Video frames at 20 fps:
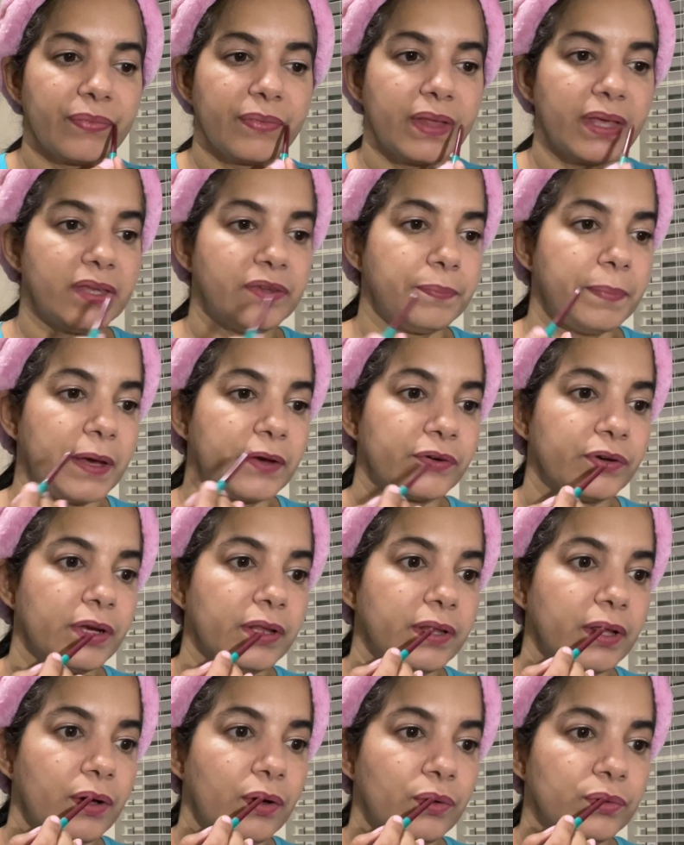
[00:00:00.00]
especially
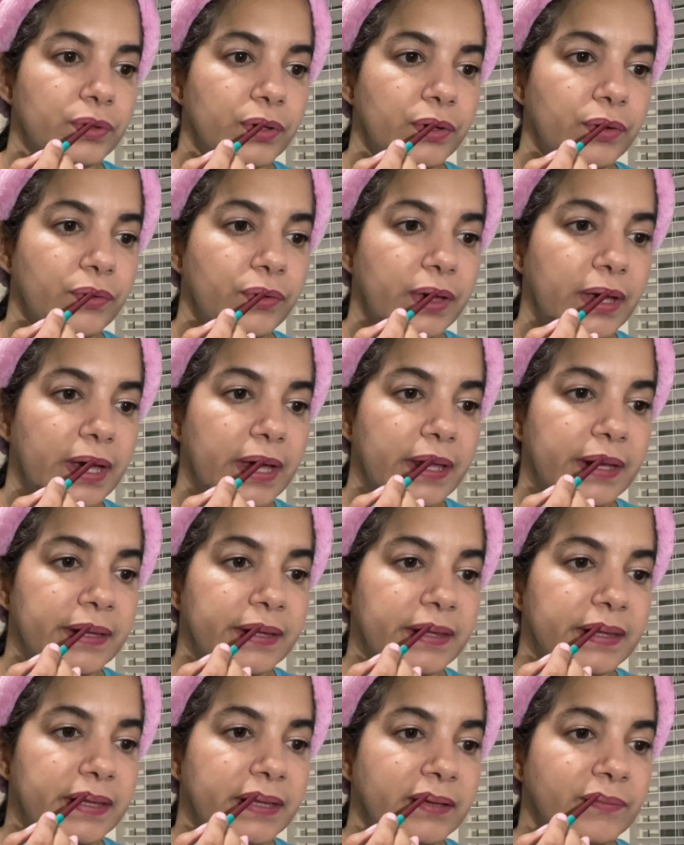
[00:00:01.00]
the older you get,
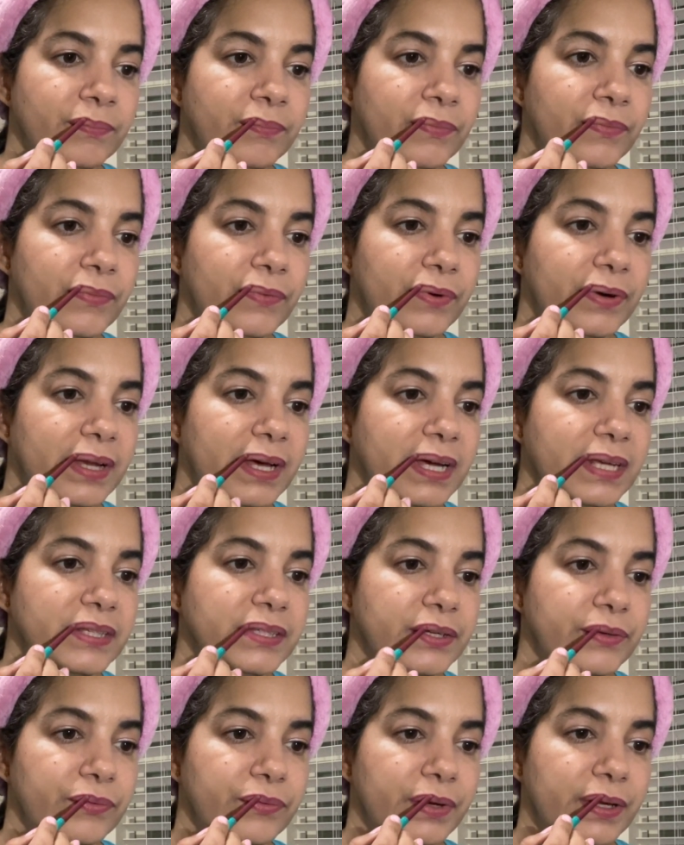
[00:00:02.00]
the more lines
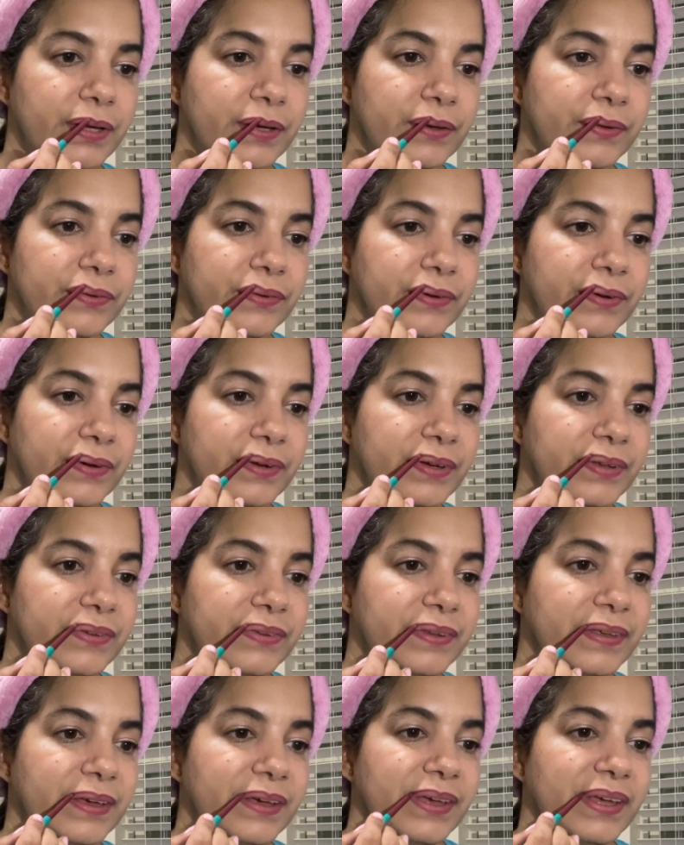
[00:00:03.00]
and wrinkles you're gonna
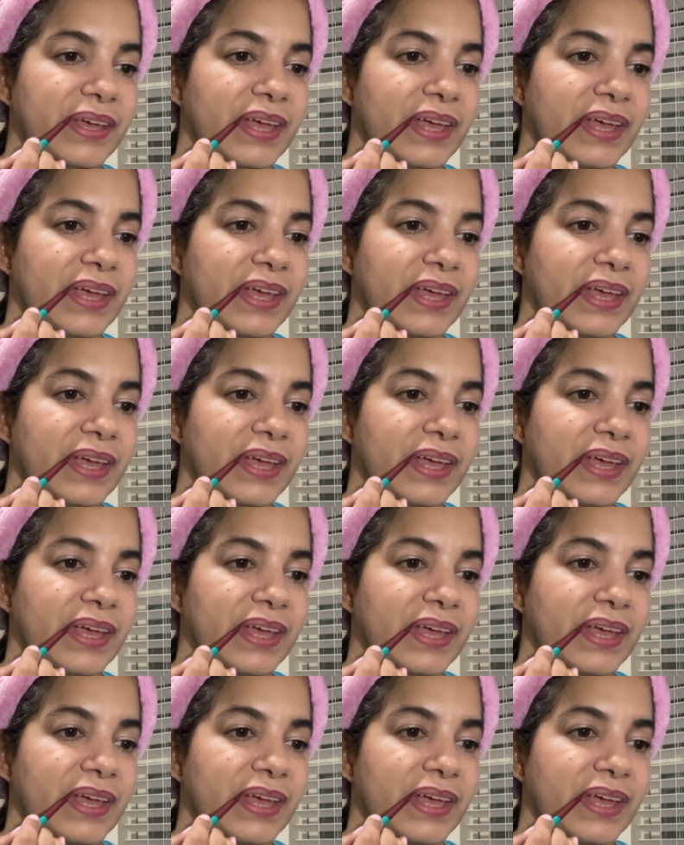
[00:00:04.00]
see.